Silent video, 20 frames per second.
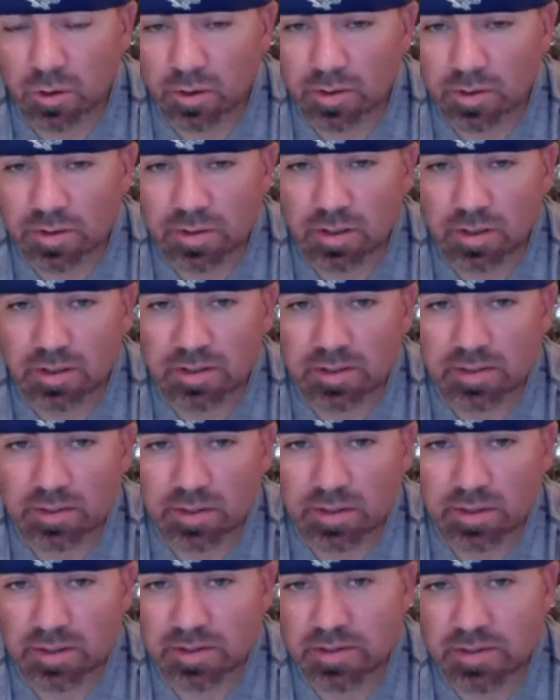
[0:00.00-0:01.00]

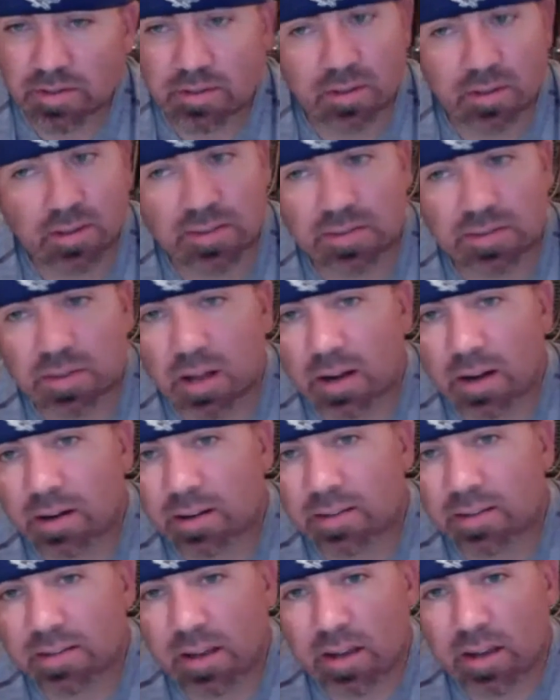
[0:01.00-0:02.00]
It's not an
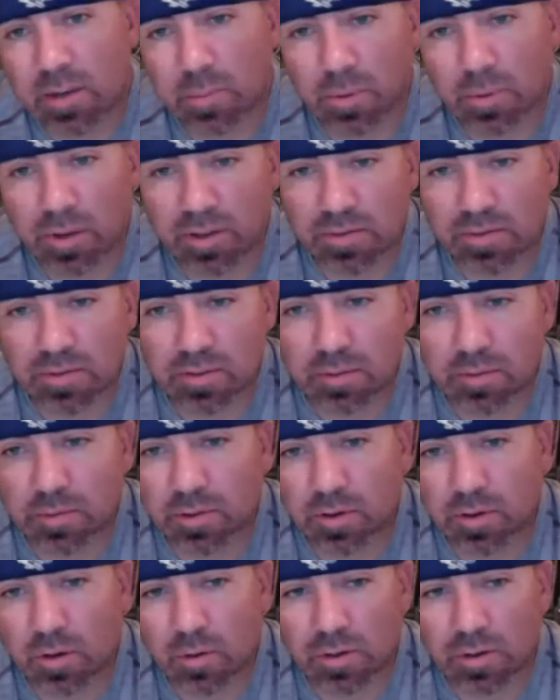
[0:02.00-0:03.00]
exciting place for them to go
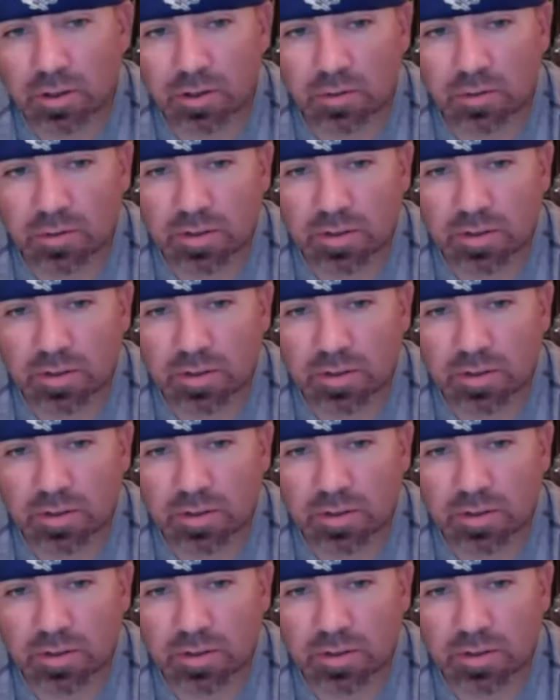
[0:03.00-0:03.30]
into Utah.